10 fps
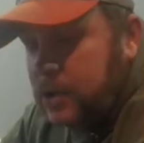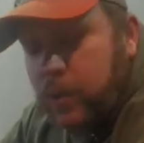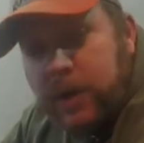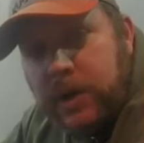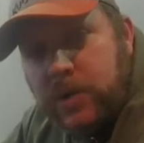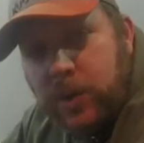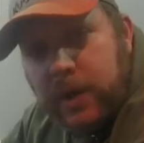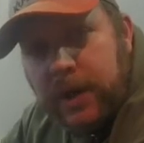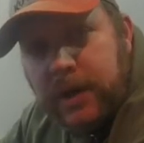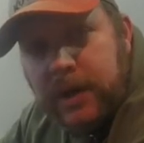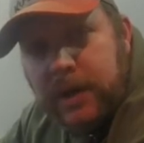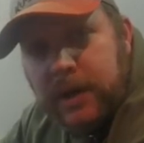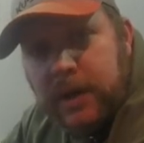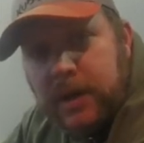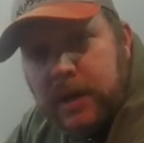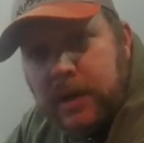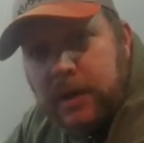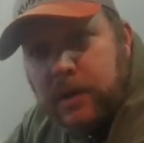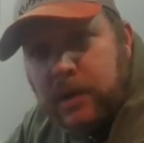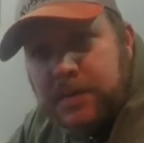2020
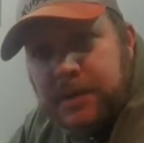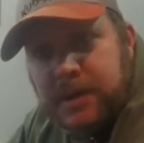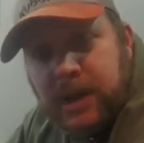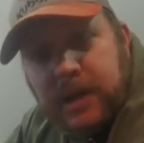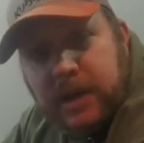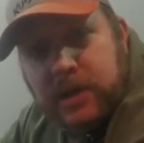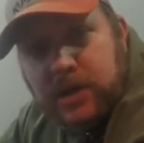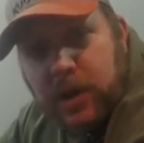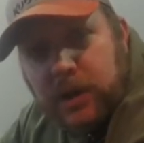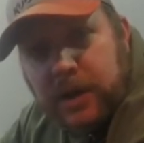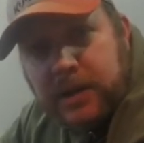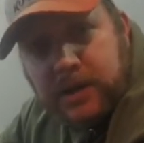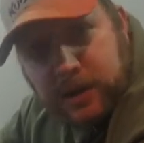Christmas light install lessons